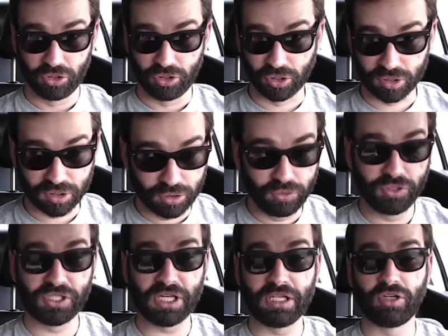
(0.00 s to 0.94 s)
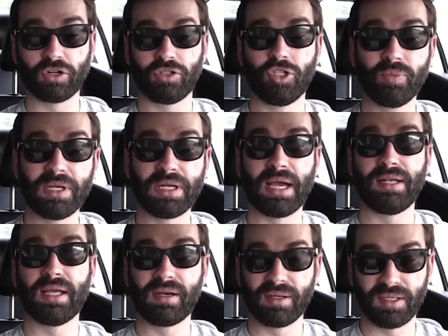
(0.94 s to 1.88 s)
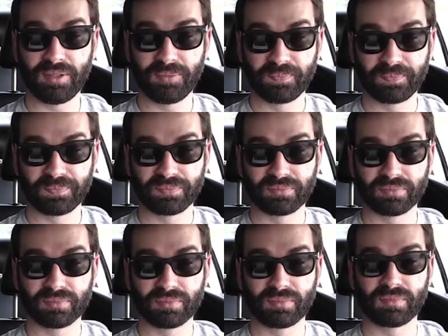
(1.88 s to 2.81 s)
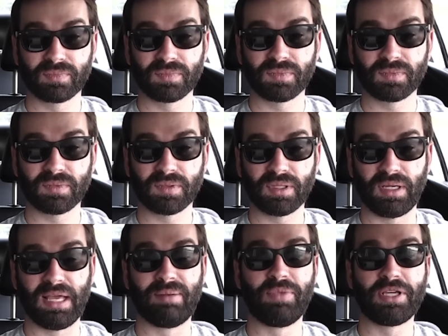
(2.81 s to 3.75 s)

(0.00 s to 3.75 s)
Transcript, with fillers: you're losing your human identity and